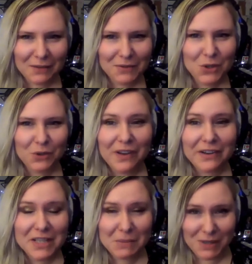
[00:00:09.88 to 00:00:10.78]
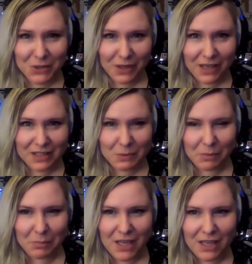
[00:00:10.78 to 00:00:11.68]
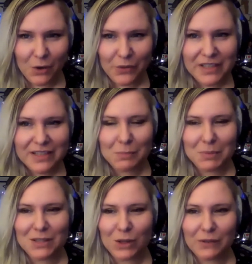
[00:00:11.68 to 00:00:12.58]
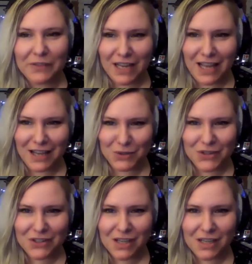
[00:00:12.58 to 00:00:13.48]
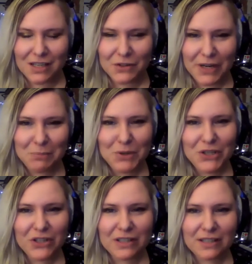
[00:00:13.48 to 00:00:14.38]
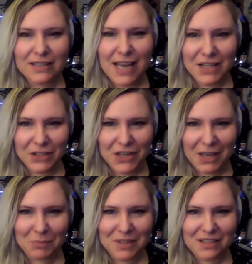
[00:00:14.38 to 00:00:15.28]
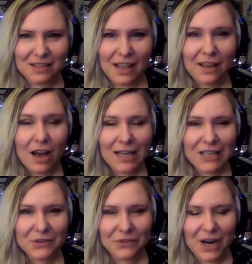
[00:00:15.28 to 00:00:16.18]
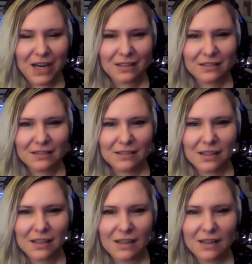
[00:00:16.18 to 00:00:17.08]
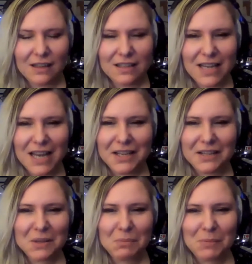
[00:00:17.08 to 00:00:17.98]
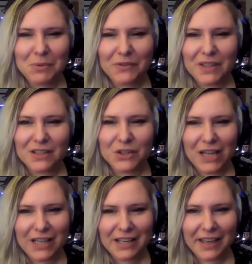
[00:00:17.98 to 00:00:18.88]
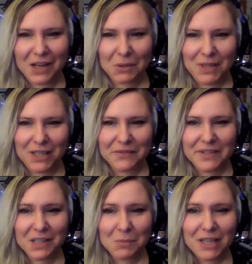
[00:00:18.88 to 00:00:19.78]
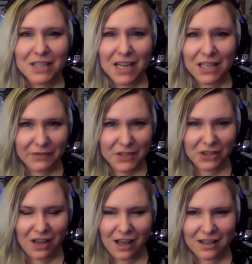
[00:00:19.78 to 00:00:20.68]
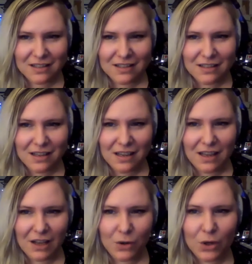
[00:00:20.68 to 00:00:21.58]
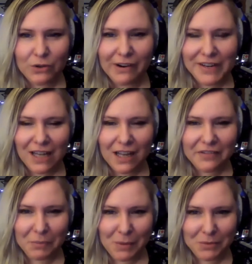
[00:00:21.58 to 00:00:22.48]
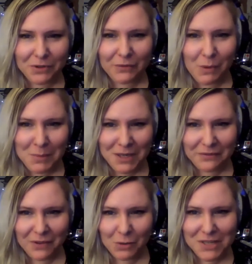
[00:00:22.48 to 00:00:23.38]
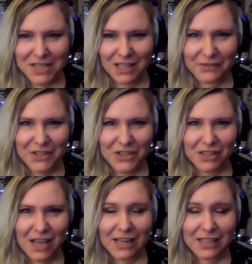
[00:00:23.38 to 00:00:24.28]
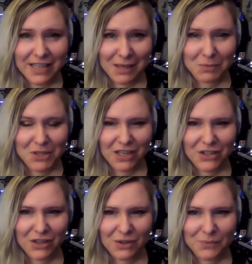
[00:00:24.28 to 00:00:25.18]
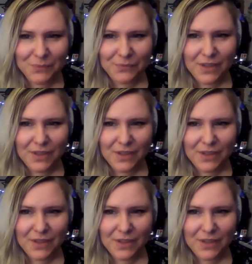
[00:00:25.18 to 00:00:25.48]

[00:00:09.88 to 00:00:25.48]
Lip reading: have two very special guests with me on this episode of The Lounge, screen producers Tania Chambers and Kylie Du Fresne. Tania is a member of the Australian Academy of Cinema and Television Arts, an honorary life member of Women in Film and Television, and a Dame Changer.